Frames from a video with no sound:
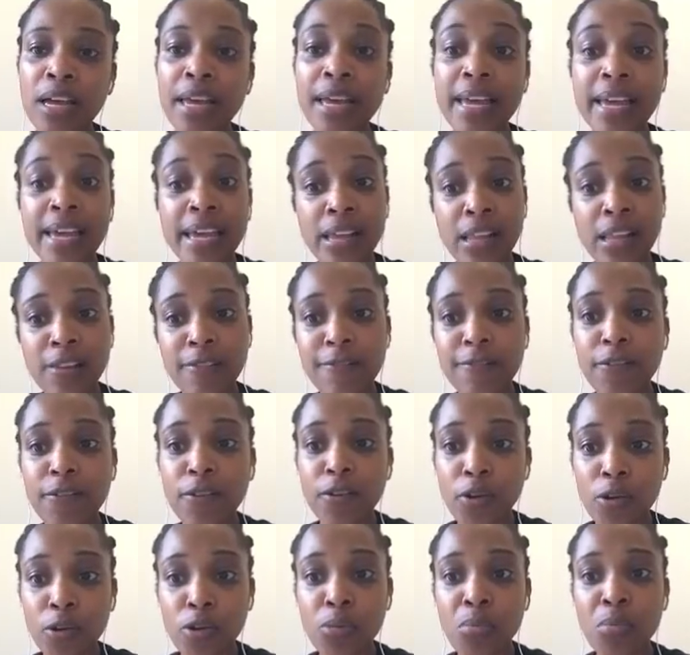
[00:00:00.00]
L for
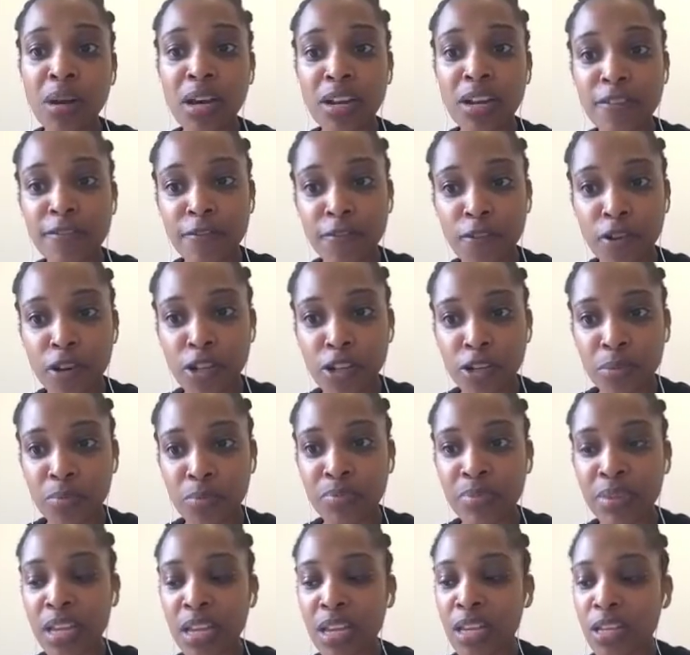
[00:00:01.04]
low blood volume.
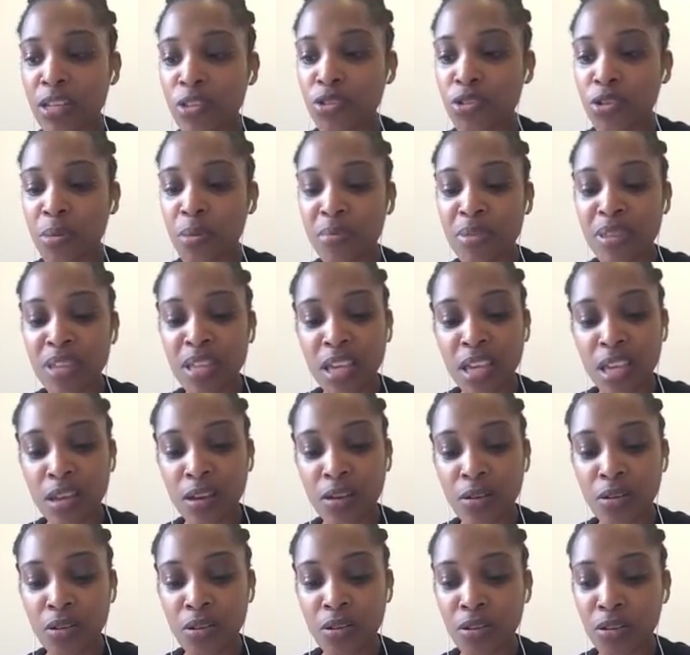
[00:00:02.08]
So I'm
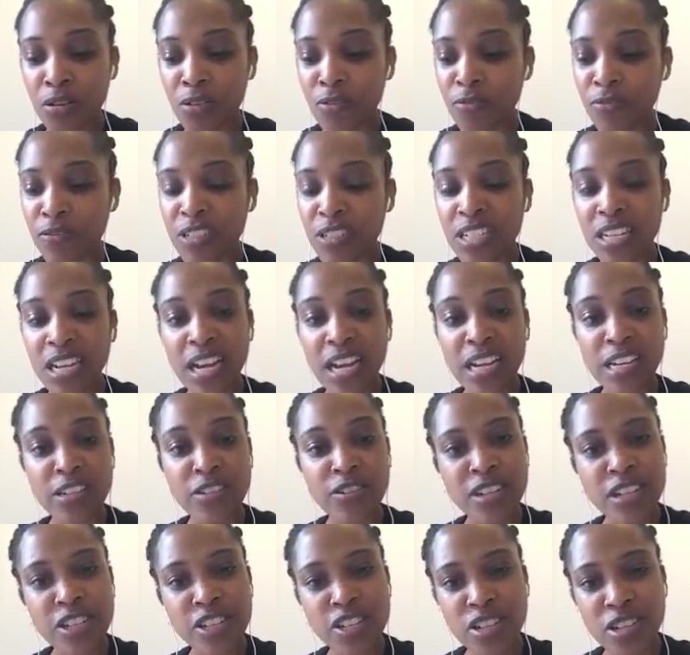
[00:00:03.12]
thinking of
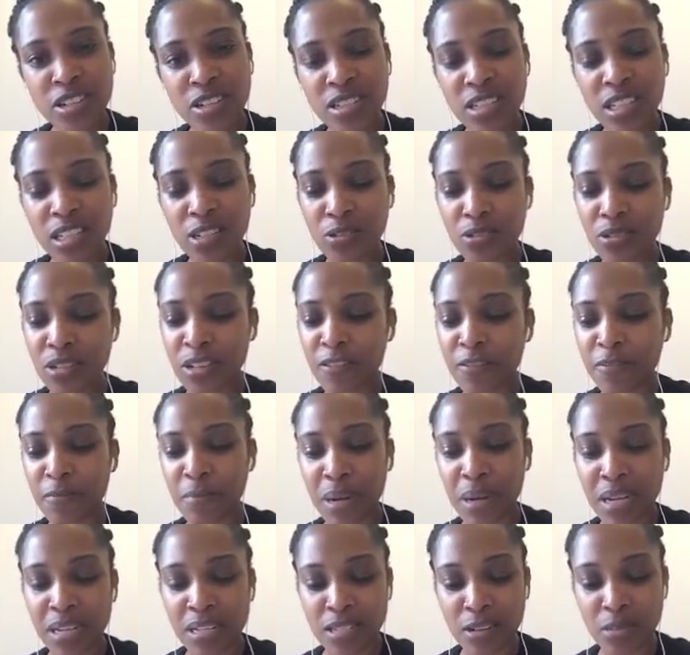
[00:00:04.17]
dehydration. They could have
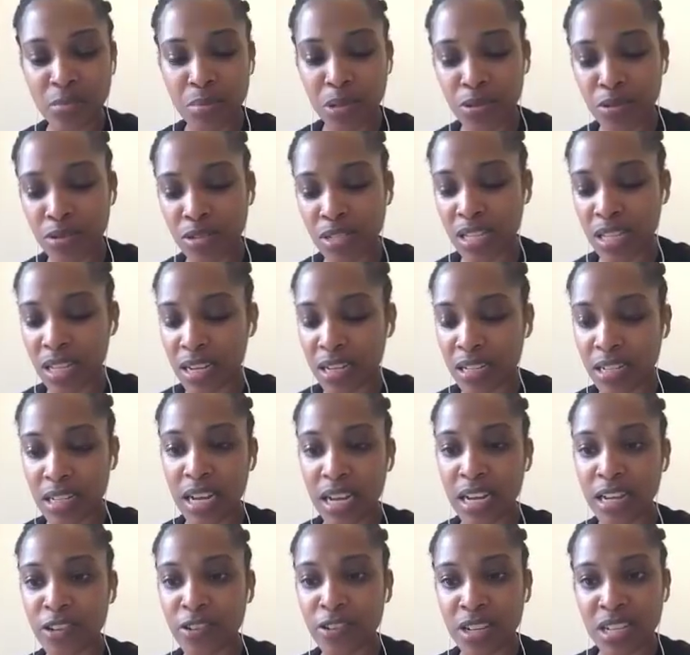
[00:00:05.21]
passed out because they are
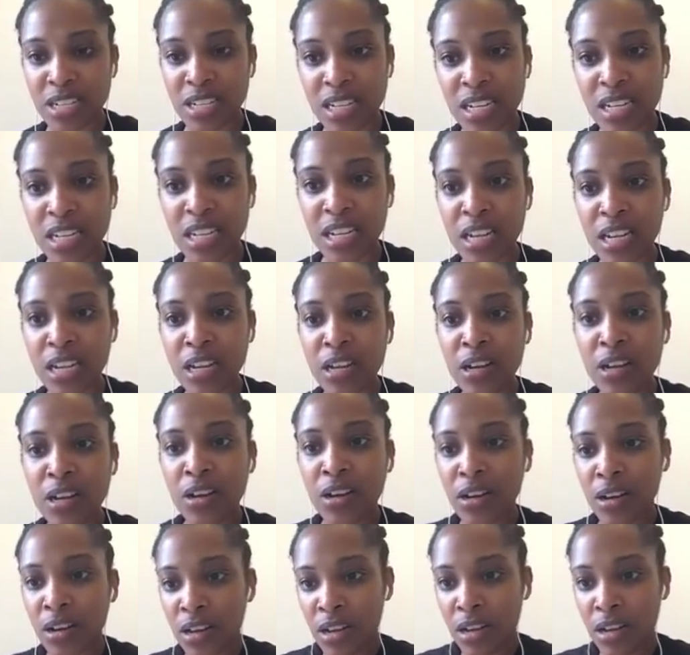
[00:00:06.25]
dehydrated,
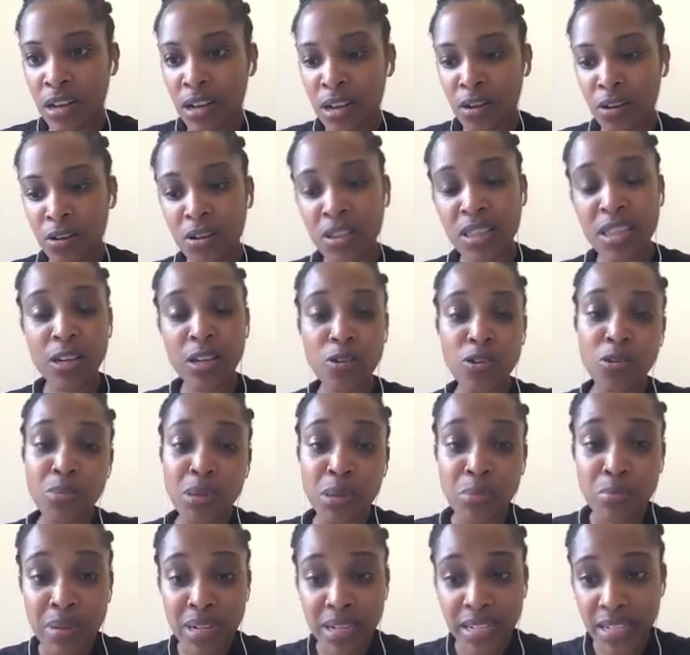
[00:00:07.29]
or they could
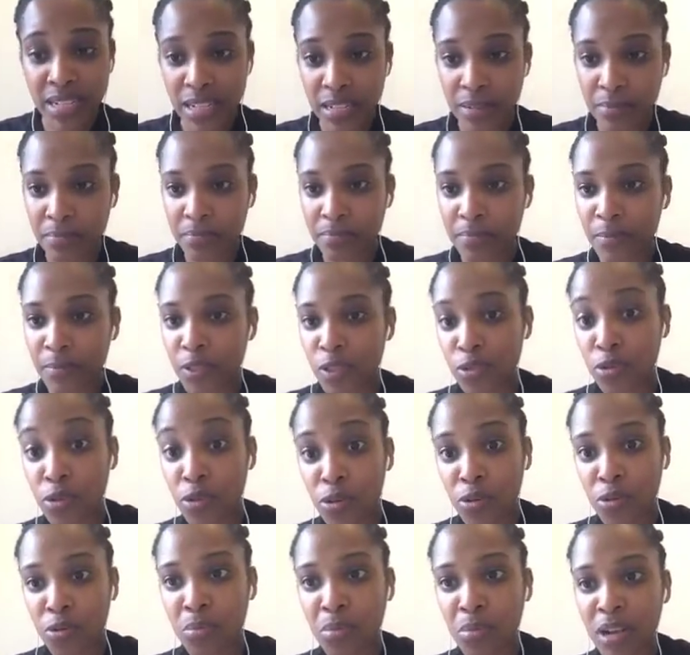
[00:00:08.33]
be bleeding, so
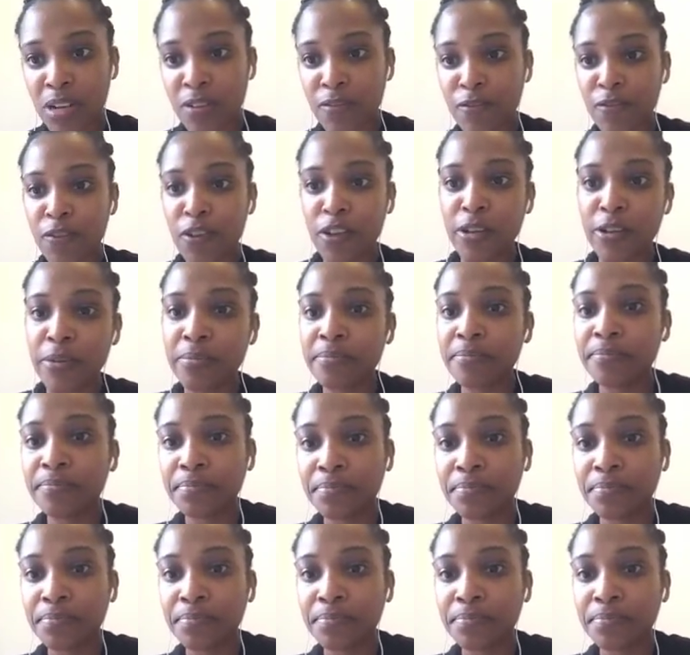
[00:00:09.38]
low blood volume.